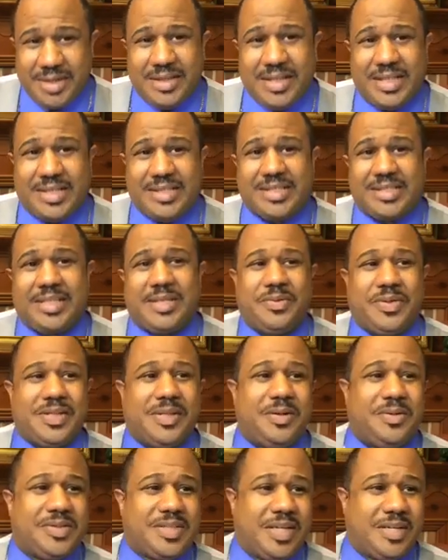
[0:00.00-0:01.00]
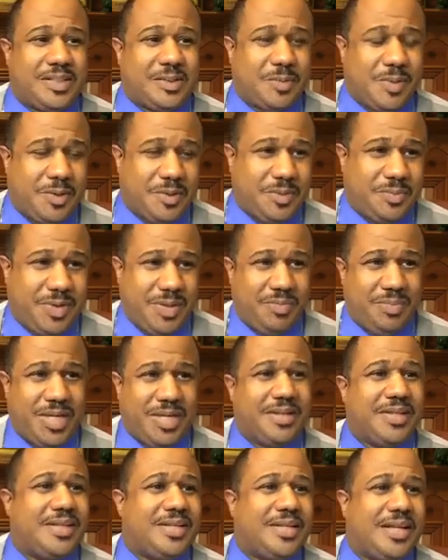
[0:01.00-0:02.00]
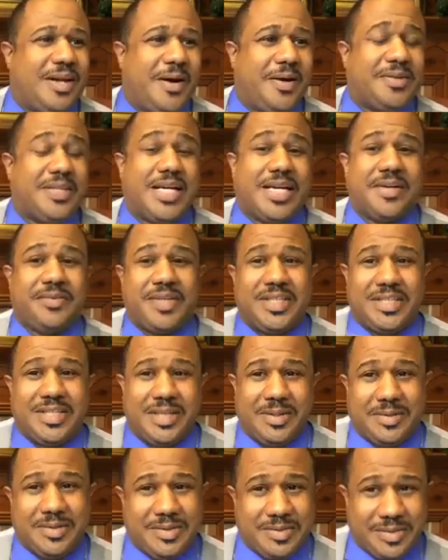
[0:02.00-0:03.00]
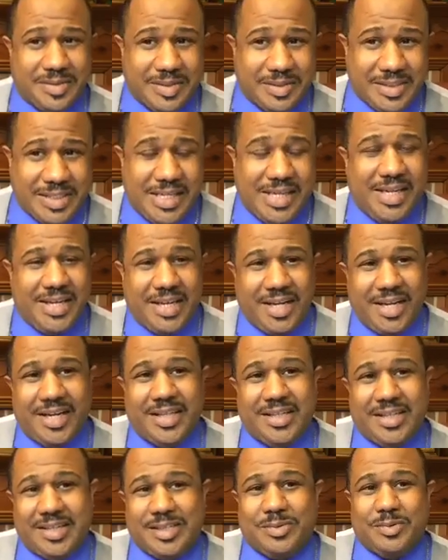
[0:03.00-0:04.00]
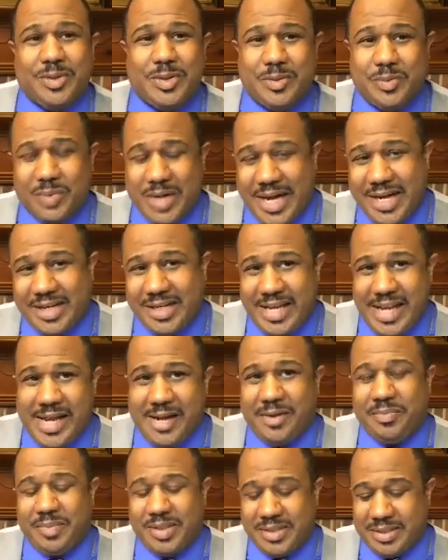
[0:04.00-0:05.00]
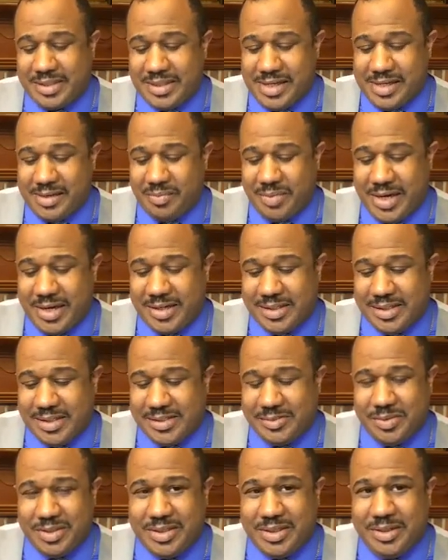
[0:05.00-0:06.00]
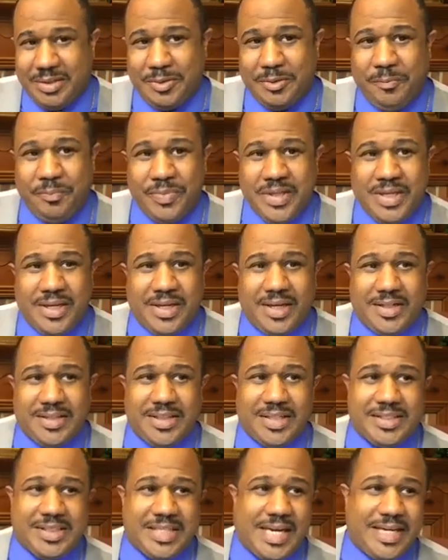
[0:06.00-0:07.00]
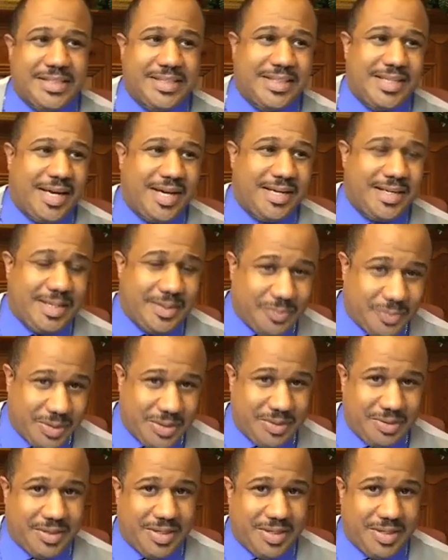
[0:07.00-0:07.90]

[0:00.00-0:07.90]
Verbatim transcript: Let's deal with those that are supposed to be men of the cloth that are adulterers in this room right now. But the thing about it is, with you, it just hasn't caught up with